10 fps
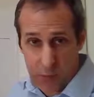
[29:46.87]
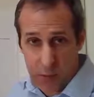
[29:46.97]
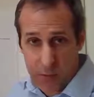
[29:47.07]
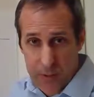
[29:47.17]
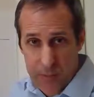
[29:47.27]
of
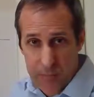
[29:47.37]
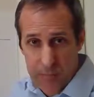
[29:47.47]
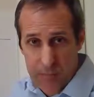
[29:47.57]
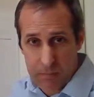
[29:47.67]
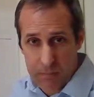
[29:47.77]
recruitment.
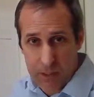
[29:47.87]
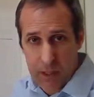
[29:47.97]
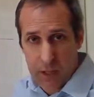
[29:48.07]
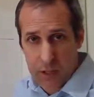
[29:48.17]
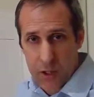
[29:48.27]

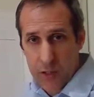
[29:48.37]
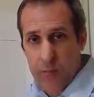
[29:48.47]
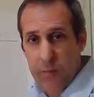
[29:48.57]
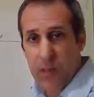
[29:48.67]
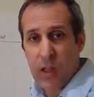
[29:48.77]
So
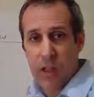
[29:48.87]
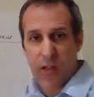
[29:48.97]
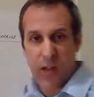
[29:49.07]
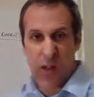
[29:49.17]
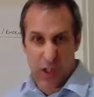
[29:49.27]
the
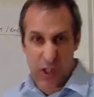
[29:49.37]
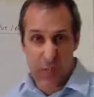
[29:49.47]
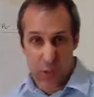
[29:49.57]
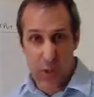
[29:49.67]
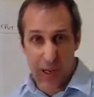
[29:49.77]
first
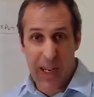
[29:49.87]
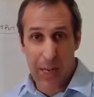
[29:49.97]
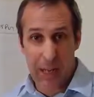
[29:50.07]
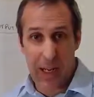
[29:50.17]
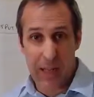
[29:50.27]
step to doing a
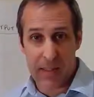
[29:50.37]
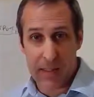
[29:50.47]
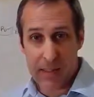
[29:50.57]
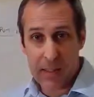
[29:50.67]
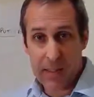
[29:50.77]
gap
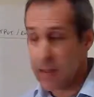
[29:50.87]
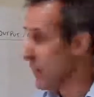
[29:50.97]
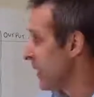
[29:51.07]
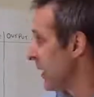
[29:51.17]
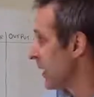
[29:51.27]
analysis
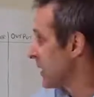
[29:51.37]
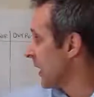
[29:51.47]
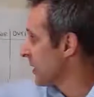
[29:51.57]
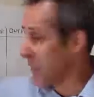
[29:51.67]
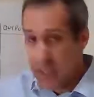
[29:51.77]
is to
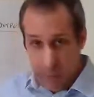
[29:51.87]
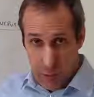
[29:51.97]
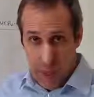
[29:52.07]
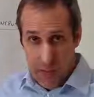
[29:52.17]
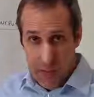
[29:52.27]
understand the
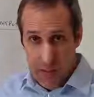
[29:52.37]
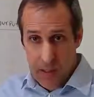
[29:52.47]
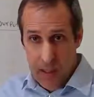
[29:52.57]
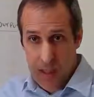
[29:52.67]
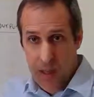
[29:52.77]
requirements
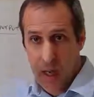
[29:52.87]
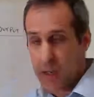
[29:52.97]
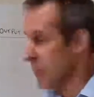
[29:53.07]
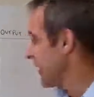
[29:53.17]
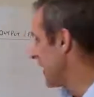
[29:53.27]

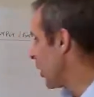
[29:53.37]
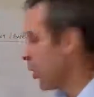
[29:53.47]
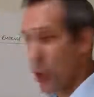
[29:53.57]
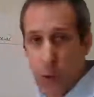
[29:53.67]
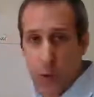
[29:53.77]
understand
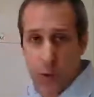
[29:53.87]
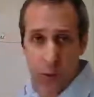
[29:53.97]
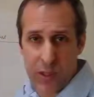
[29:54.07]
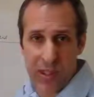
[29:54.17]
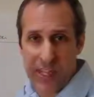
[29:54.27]
who in your
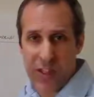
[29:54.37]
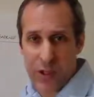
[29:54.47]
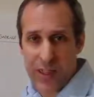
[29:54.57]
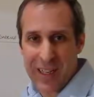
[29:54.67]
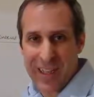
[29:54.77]

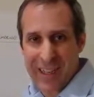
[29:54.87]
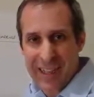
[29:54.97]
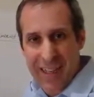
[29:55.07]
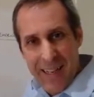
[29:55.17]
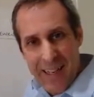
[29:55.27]
organisation
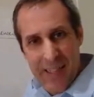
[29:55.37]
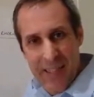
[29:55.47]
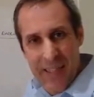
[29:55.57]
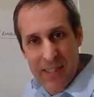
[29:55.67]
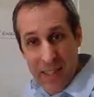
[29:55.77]
is
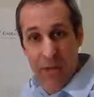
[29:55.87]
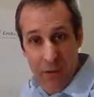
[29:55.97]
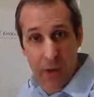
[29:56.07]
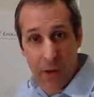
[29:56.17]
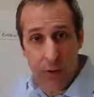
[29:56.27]

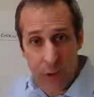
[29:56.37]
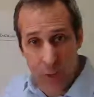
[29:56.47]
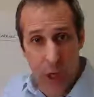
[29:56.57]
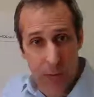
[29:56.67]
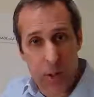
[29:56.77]
delivering on those
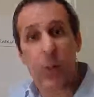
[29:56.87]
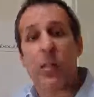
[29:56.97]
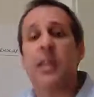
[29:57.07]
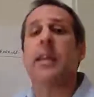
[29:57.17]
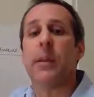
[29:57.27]
requirements, who's
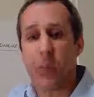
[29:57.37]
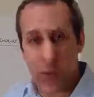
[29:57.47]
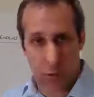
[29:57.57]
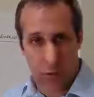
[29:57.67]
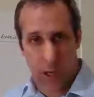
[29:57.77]
dealing with
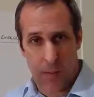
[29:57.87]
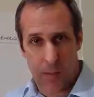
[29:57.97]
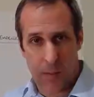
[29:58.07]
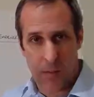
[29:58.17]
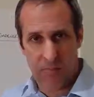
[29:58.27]
those
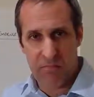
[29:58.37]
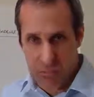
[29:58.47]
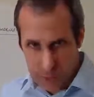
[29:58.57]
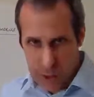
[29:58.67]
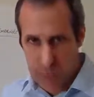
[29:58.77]
requirements,
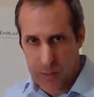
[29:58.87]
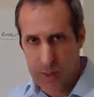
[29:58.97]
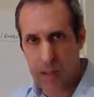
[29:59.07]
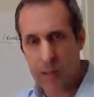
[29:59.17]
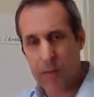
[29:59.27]

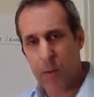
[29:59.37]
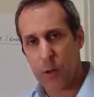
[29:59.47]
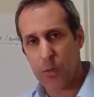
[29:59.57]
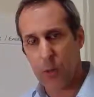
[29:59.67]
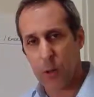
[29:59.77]
principally the
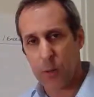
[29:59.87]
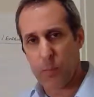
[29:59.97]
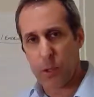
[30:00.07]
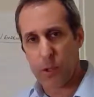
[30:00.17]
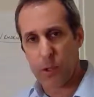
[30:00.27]
most important
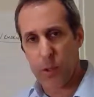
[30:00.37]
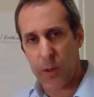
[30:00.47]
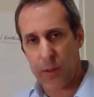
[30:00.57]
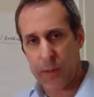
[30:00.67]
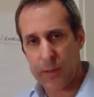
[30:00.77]
person
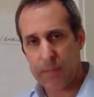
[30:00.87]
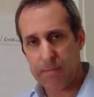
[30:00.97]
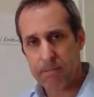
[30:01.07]
doing that.